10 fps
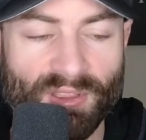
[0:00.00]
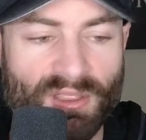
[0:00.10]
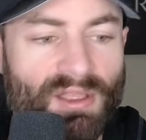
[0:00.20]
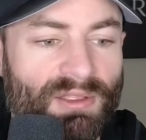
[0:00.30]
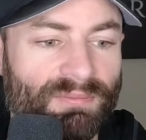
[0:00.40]

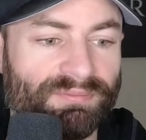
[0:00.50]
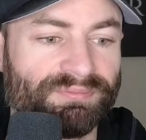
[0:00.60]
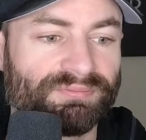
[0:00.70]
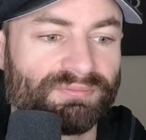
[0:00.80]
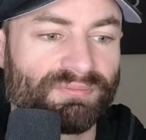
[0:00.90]
um,
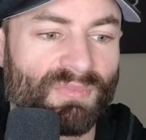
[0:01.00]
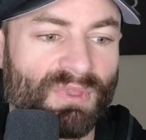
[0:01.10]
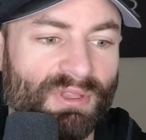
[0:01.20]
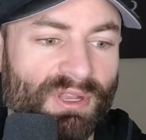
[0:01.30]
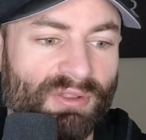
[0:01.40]

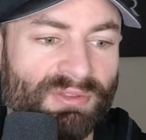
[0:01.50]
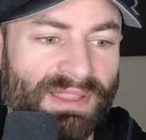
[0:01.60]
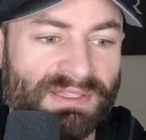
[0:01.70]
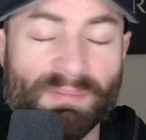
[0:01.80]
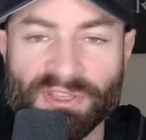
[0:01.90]
you know
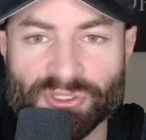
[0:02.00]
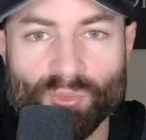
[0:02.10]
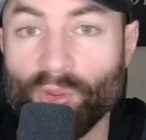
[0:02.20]
like something just won't